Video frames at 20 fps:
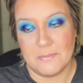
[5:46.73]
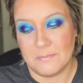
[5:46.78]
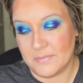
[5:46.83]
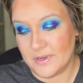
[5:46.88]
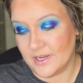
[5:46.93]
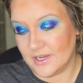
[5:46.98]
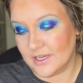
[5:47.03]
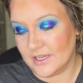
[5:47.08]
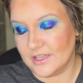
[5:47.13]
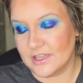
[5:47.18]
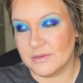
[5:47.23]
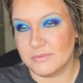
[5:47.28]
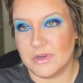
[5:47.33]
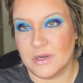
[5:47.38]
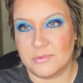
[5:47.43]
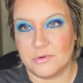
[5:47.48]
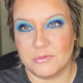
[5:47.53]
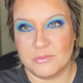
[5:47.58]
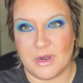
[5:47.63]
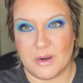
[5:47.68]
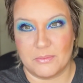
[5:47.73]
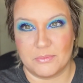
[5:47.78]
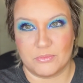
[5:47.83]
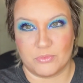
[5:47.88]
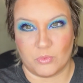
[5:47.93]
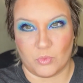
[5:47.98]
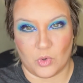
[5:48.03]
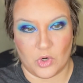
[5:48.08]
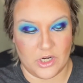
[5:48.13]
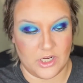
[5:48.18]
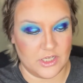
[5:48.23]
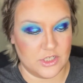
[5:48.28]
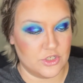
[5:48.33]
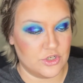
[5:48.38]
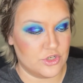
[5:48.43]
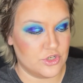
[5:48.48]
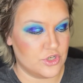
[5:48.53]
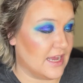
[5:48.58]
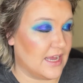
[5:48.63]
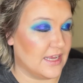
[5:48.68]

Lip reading: picking them up on my brush.